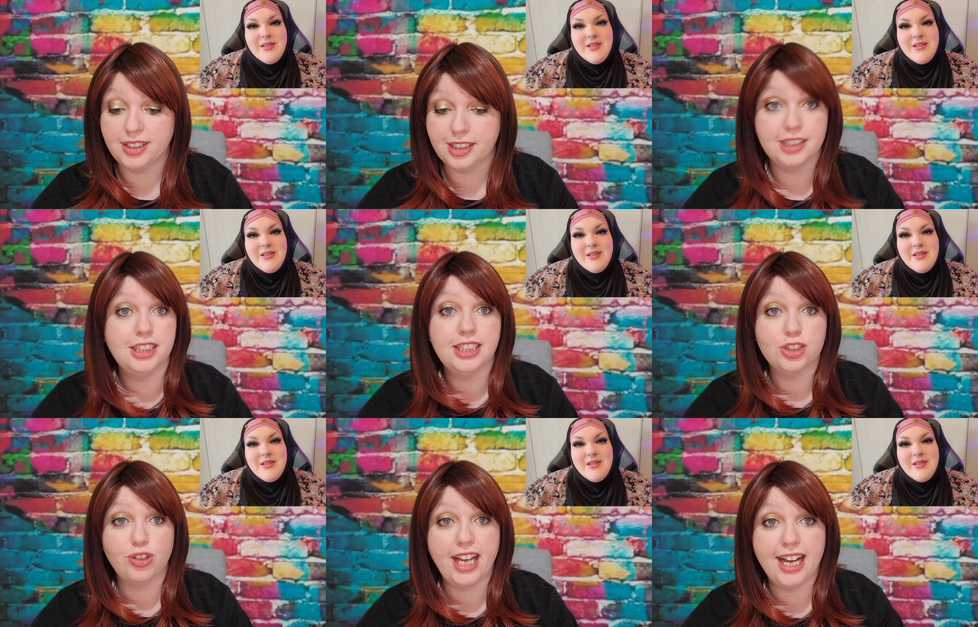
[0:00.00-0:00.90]
Speaker 1: started
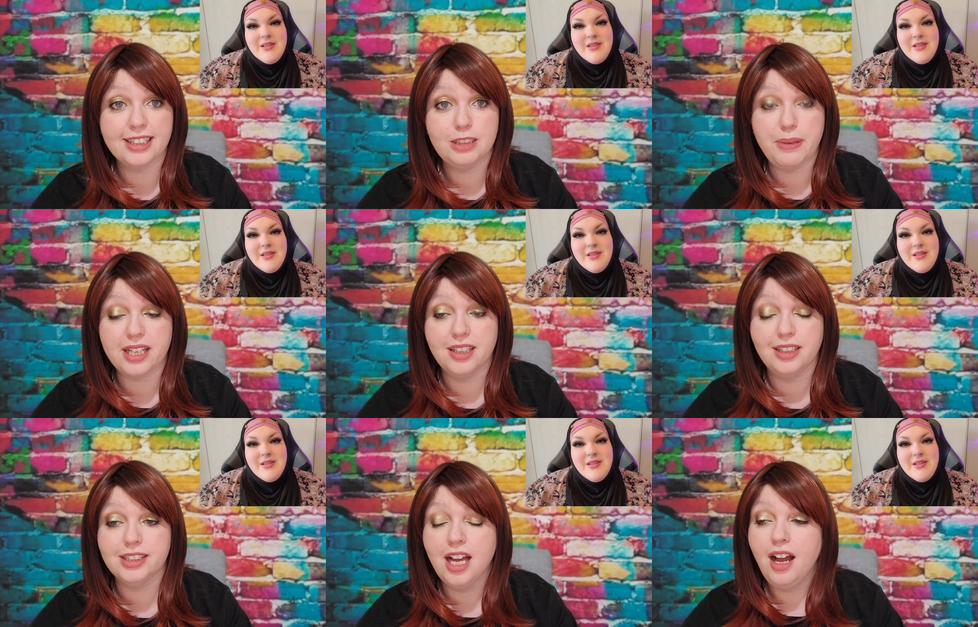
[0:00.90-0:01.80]
this react,
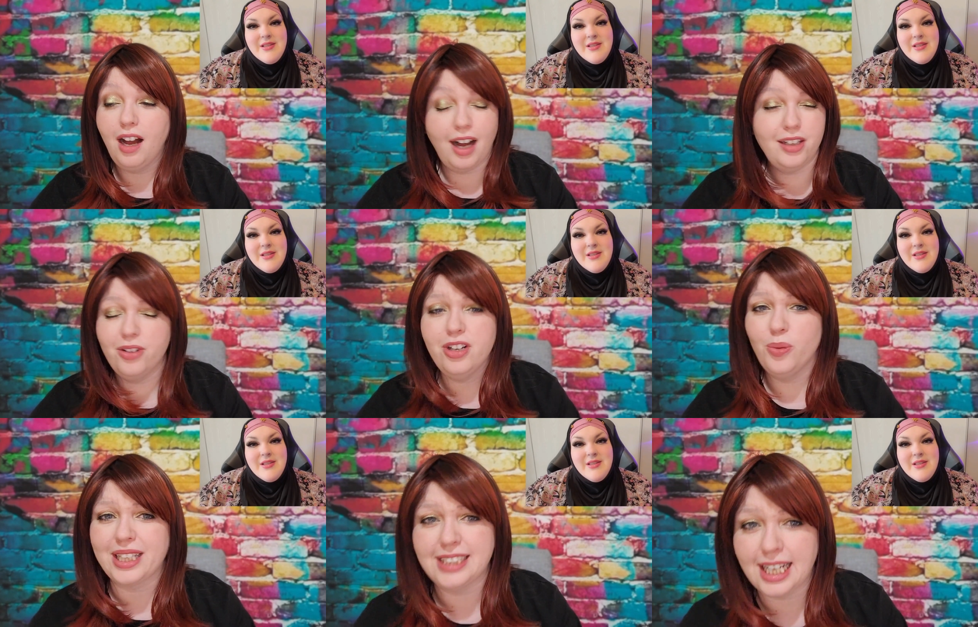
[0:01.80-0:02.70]
because I don't
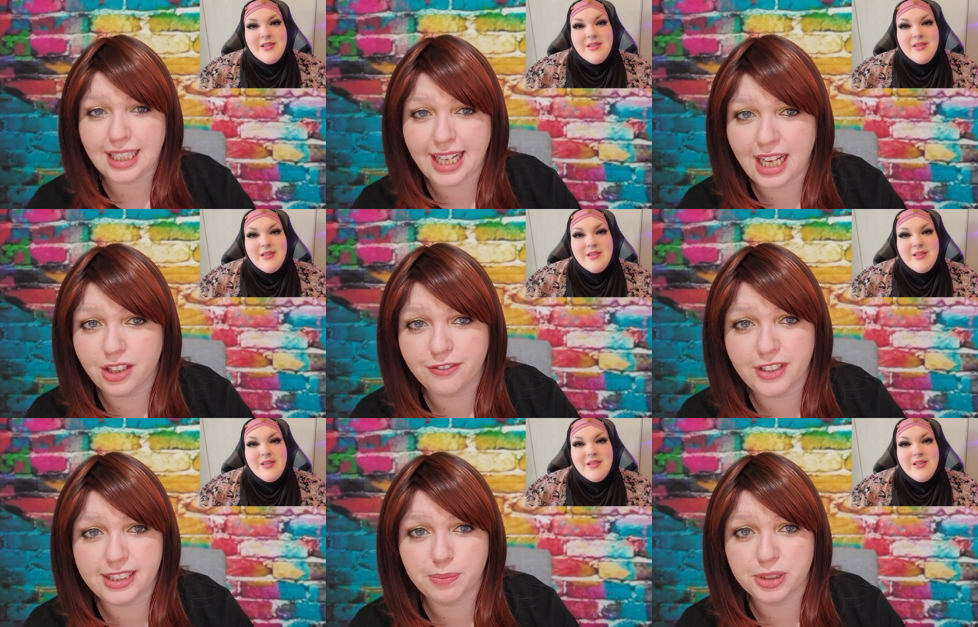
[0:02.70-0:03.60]
know exactly how the
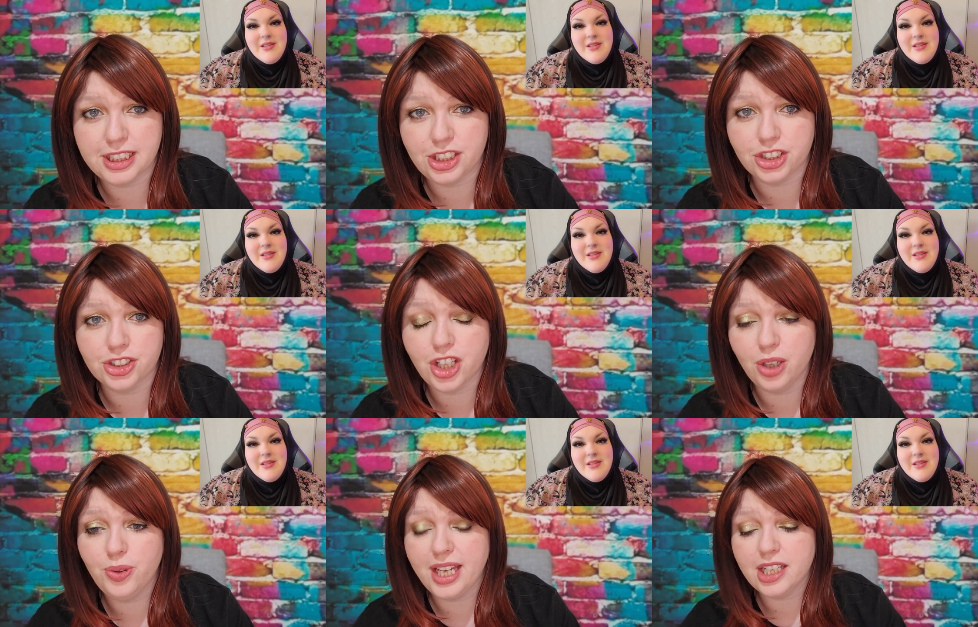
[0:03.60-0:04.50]
visa procedures
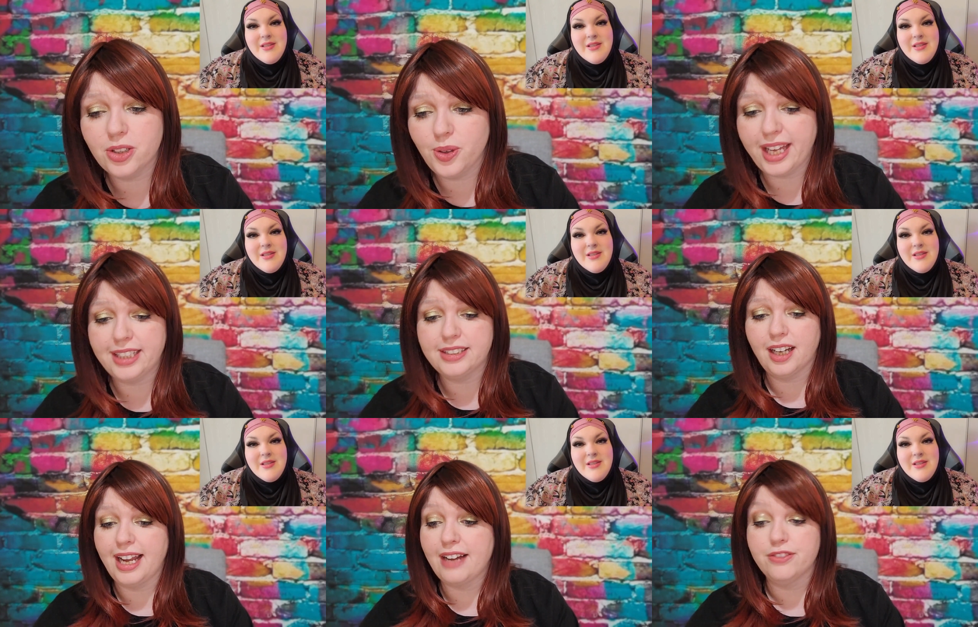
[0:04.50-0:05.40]
go in
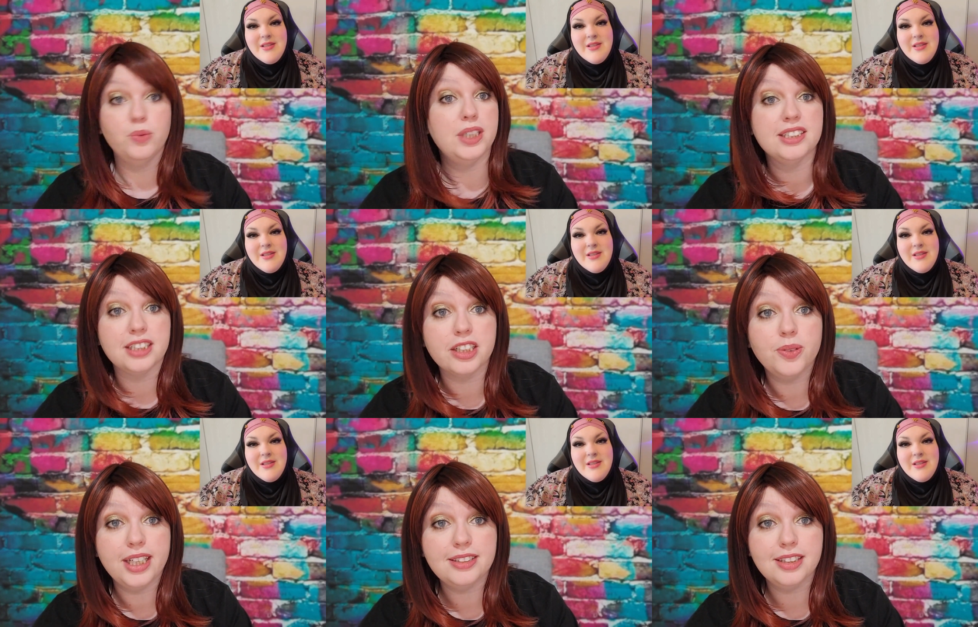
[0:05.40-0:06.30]
Kuwait. I haven't worked in
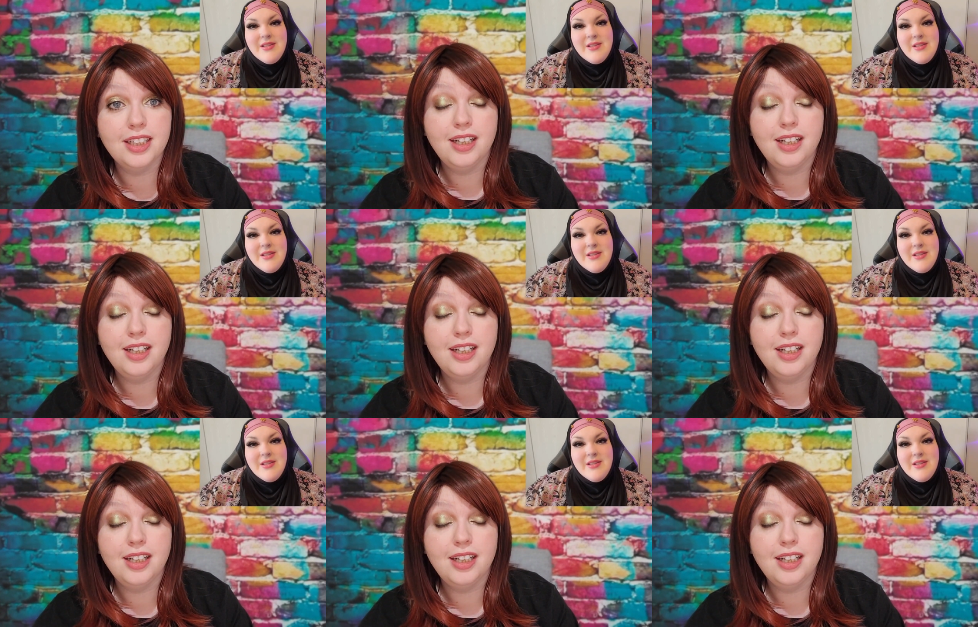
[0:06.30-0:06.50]
Kuwait.